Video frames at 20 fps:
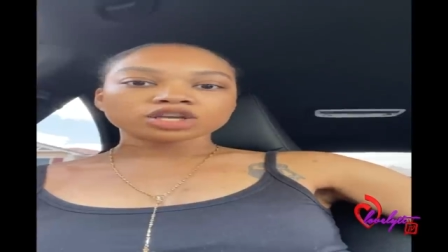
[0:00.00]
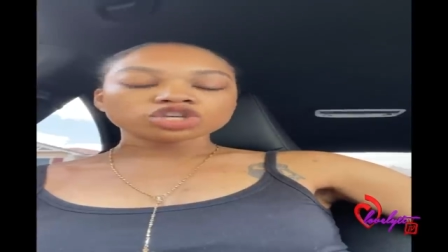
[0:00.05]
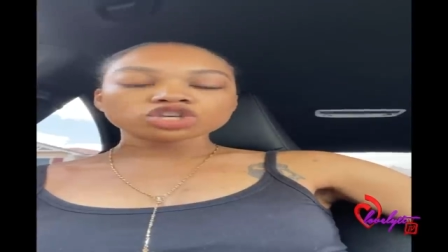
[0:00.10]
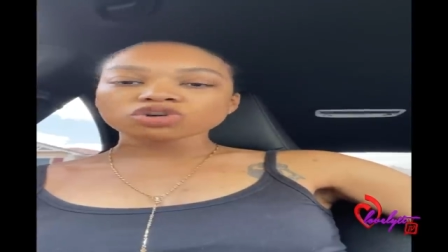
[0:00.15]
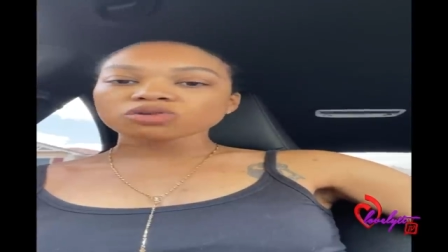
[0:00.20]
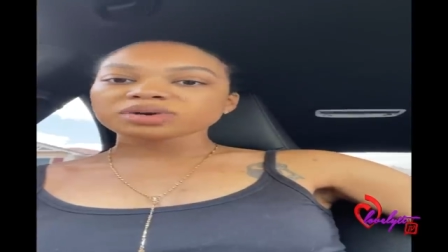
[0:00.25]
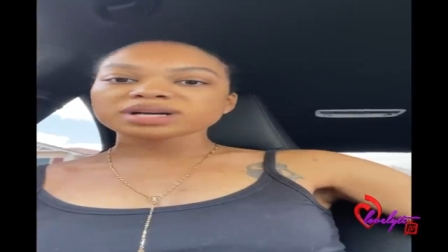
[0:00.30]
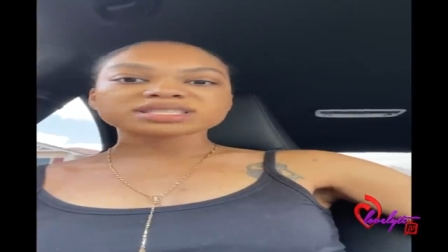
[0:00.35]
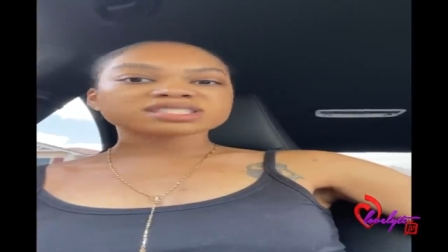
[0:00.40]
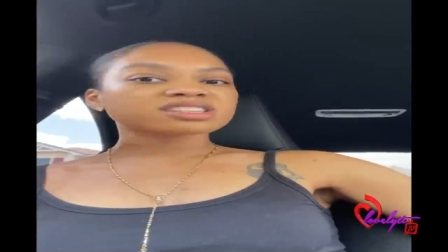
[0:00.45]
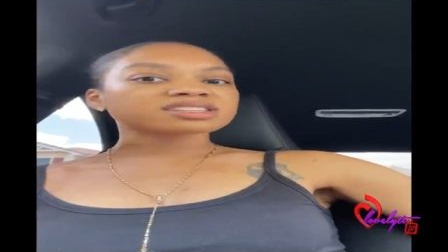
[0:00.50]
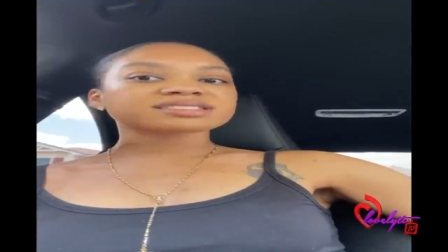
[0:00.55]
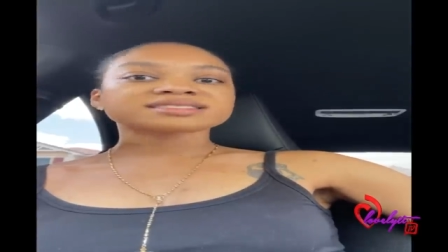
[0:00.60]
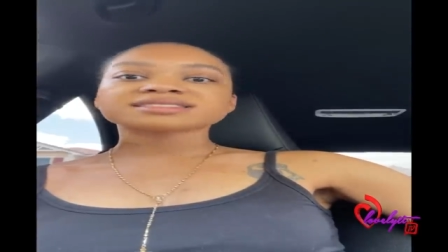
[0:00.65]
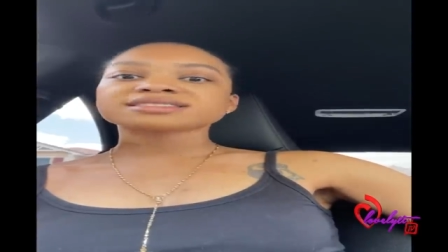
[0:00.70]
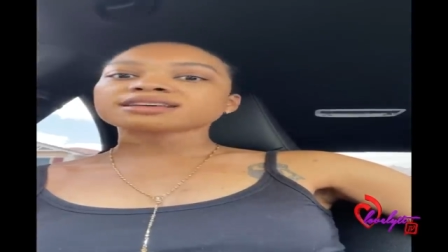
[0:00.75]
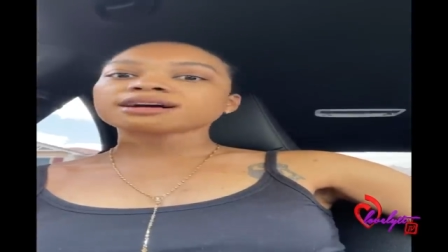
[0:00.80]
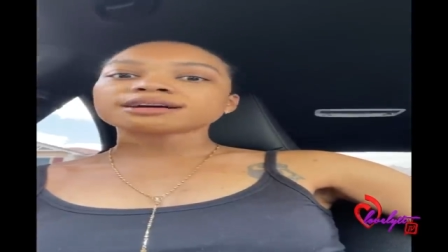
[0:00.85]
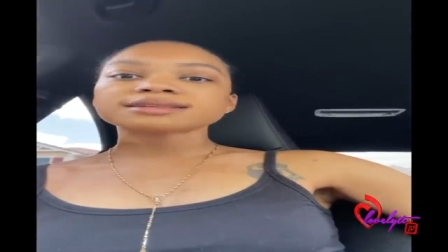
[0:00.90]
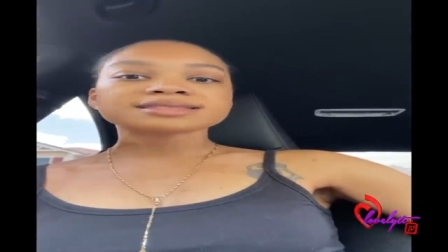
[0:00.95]
You're a
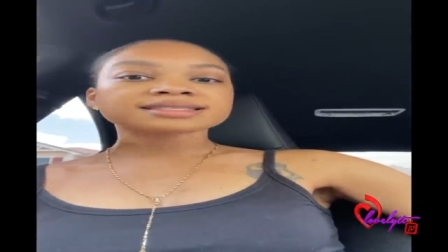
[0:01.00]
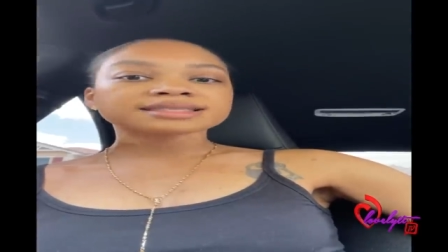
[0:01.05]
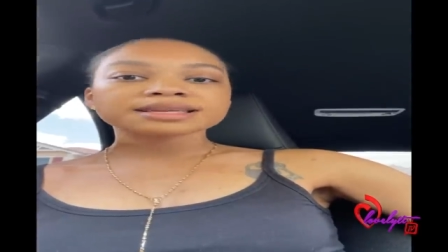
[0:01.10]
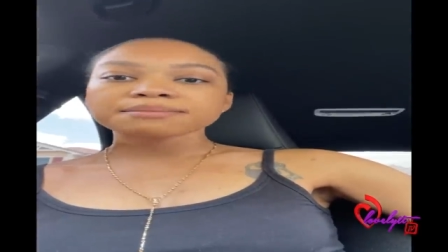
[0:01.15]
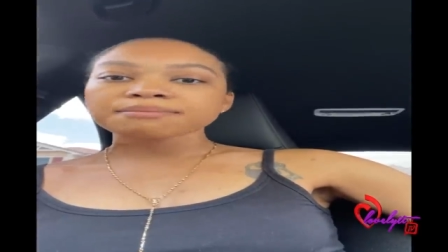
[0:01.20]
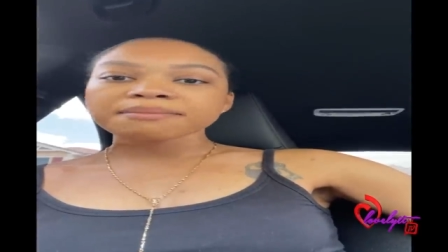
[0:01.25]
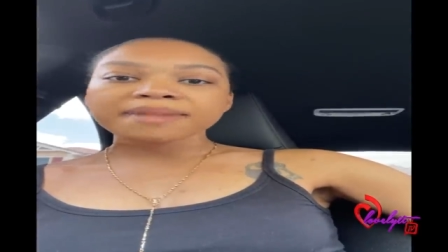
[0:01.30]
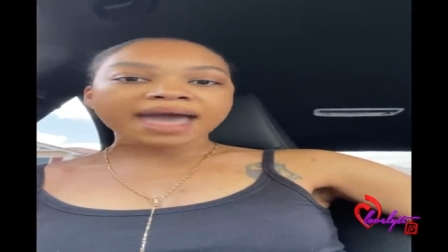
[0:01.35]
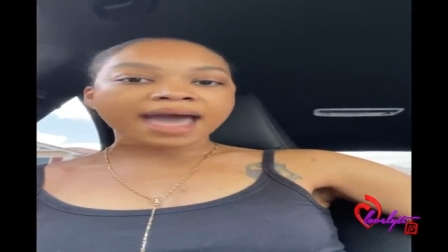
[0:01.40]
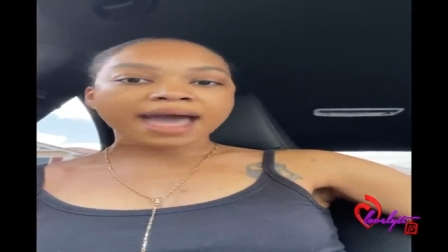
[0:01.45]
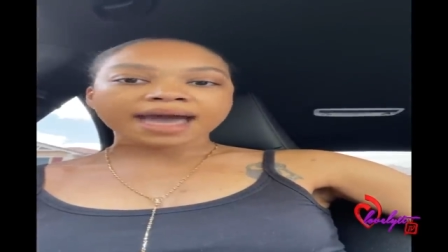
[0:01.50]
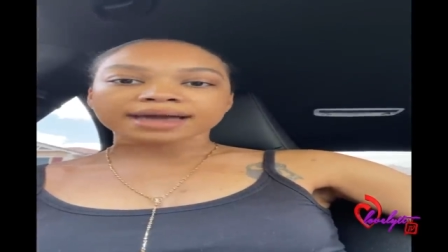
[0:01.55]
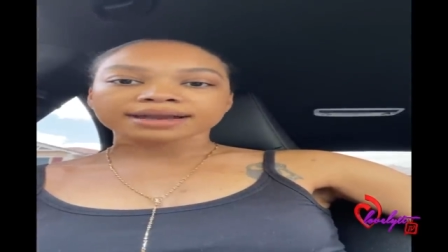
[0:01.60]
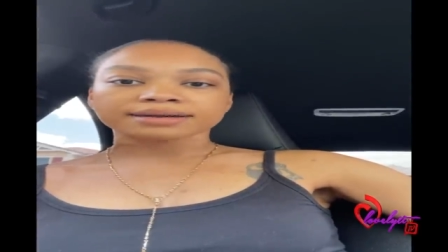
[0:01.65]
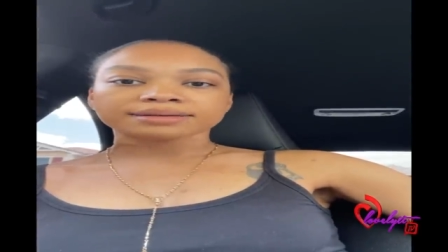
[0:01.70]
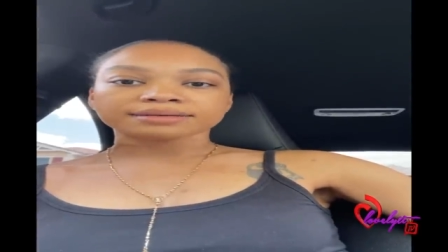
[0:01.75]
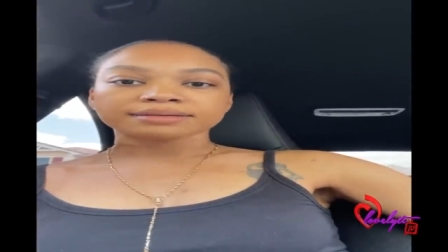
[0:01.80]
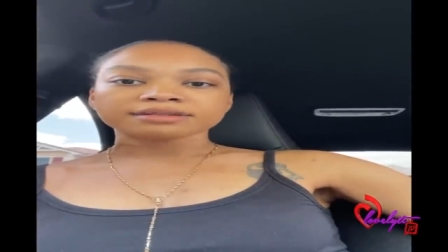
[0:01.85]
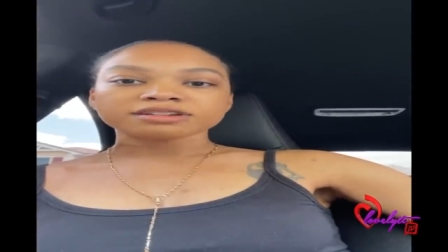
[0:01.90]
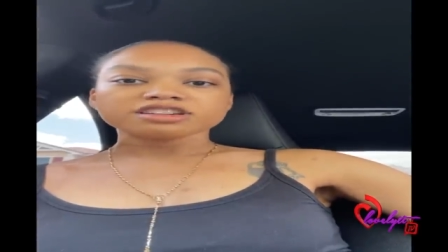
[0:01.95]
disgusting
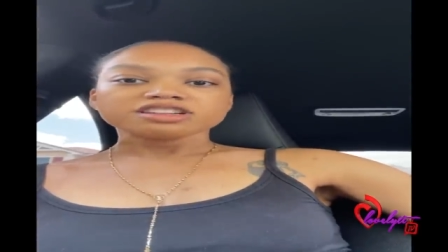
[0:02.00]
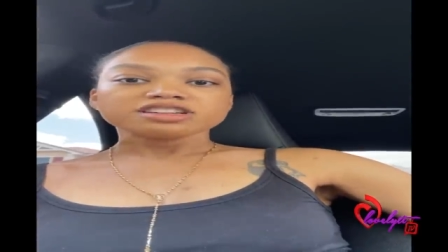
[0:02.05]
man.